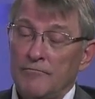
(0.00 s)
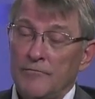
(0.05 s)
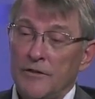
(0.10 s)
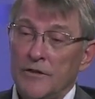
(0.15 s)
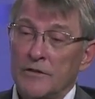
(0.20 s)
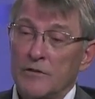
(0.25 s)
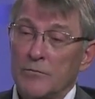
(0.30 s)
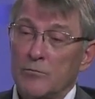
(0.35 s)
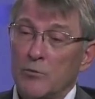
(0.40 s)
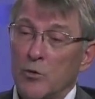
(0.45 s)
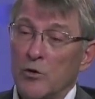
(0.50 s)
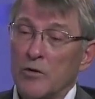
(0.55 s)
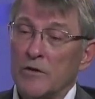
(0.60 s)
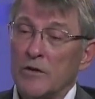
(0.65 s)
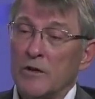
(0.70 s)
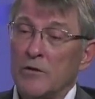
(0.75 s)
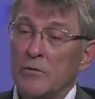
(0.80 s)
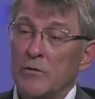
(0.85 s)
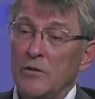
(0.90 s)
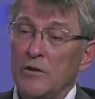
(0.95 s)
is
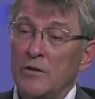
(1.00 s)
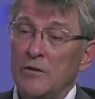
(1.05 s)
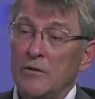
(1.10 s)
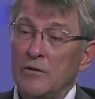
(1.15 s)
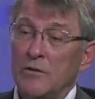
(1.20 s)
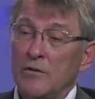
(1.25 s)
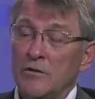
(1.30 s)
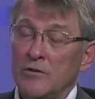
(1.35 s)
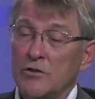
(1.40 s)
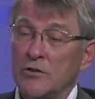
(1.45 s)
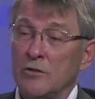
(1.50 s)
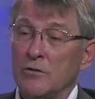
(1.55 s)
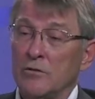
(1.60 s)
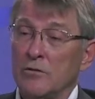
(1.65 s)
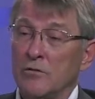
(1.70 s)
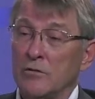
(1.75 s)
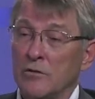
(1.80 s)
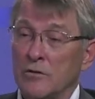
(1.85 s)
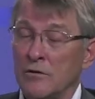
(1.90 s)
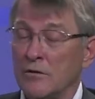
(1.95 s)
important that we show